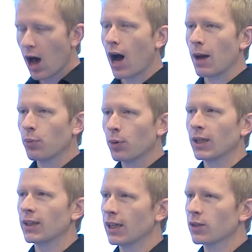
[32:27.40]
I put
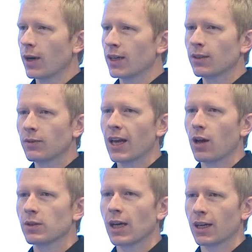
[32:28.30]
in the address of that
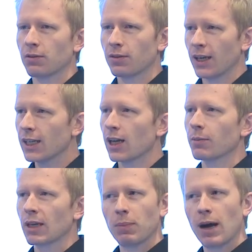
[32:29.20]
OData feed.
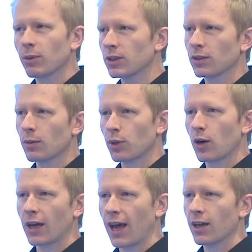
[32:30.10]
I'm going to publish on the
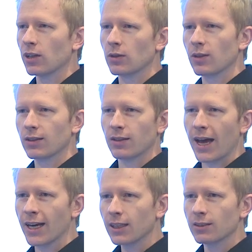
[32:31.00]
blog how you do this
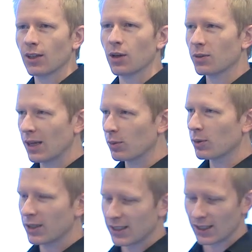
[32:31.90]
later, so there will
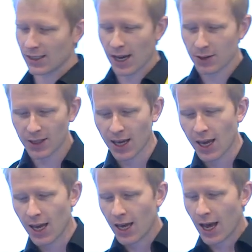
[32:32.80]
be details.
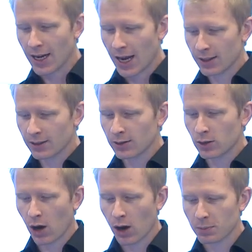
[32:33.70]
Another
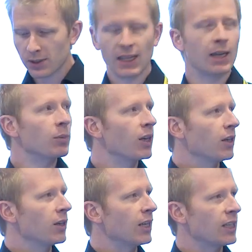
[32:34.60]
top tip,
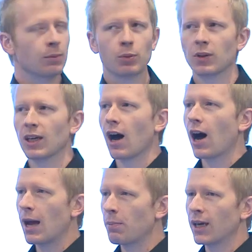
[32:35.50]
you need to put the
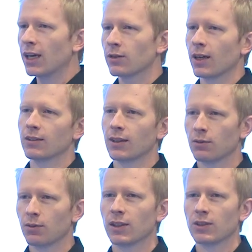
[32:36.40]
IP address
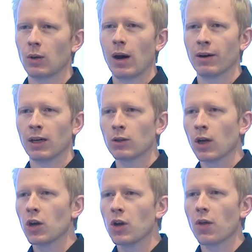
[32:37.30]
in for this URL,
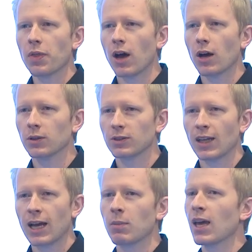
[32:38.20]
not the host
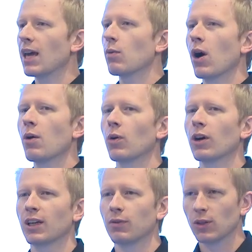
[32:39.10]
name. It won't
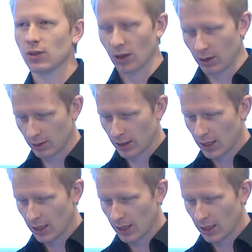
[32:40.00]
work if you do.